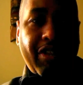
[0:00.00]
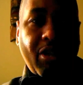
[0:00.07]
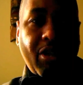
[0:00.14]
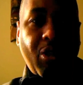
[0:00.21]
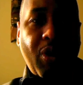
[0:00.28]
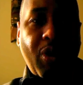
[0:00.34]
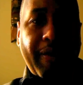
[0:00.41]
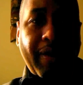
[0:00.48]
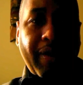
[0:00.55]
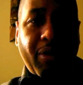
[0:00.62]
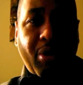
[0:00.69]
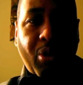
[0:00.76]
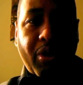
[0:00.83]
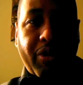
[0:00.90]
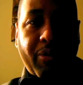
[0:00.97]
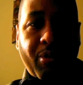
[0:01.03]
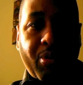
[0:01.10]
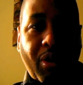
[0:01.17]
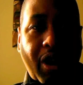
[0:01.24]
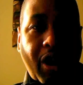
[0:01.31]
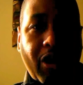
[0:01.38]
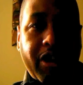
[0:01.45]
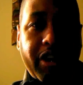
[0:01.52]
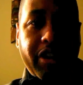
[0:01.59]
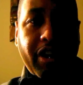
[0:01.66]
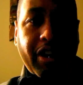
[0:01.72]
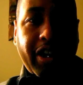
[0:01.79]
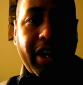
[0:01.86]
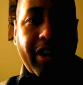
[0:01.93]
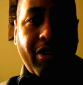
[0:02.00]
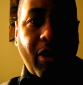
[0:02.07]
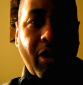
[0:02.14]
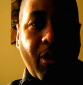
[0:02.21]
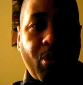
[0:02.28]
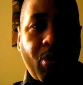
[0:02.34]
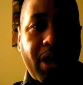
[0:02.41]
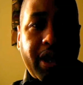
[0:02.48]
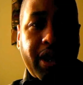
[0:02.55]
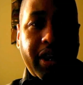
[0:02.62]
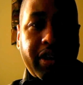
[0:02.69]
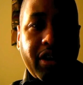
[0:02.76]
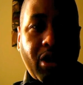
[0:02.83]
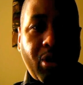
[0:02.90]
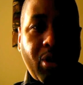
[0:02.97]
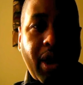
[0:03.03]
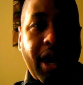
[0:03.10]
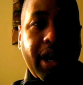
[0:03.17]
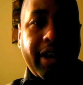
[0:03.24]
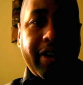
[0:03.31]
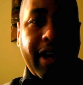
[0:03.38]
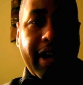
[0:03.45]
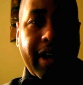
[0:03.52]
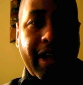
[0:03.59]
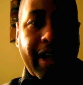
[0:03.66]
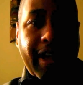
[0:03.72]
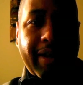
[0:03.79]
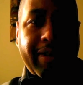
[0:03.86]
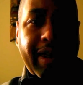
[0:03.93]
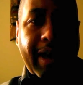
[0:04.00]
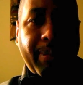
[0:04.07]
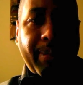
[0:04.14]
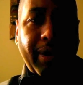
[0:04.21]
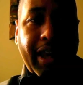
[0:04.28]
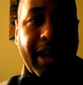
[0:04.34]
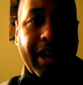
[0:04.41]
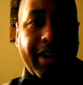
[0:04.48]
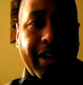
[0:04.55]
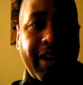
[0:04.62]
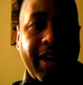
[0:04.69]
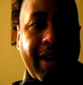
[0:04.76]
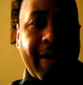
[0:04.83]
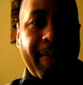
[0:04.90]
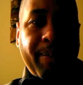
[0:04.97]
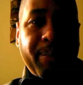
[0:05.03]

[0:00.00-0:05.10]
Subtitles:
And so, of course, Arne Duncan has already decried that plan.